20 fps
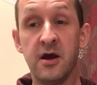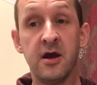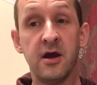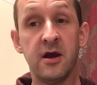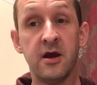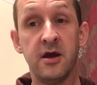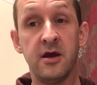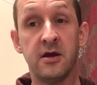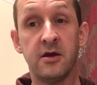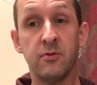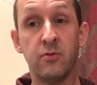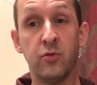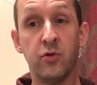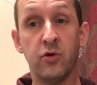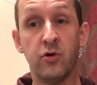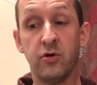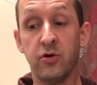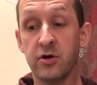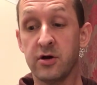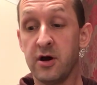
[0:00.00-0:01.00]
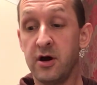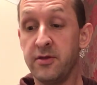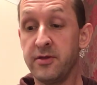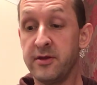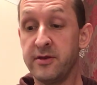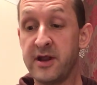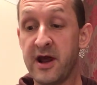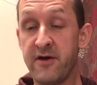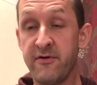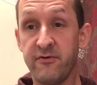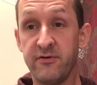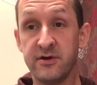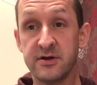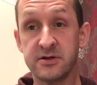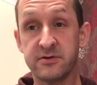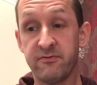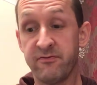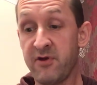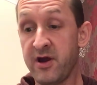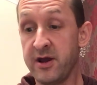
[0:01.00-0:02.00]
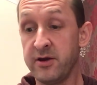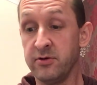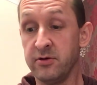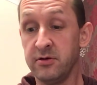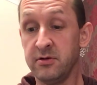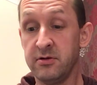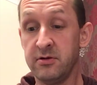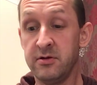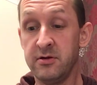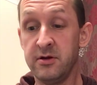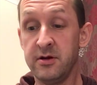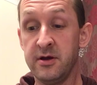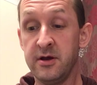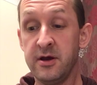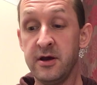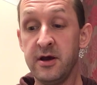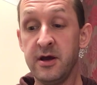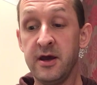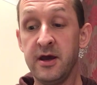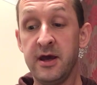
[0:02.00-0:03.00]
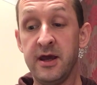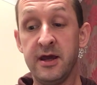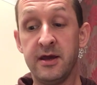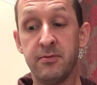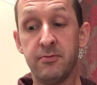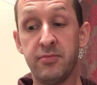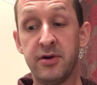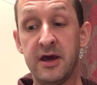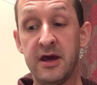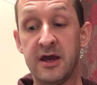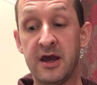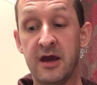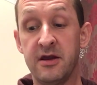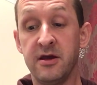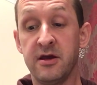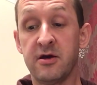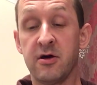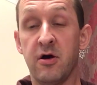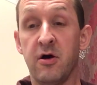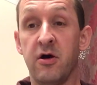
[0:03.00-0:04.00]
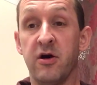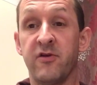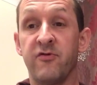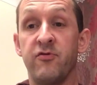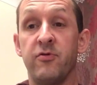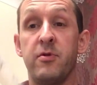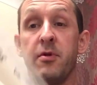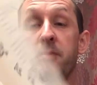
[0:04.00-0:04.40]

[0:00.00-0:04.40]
He can walk on the narrowest rail. He can pick any card from a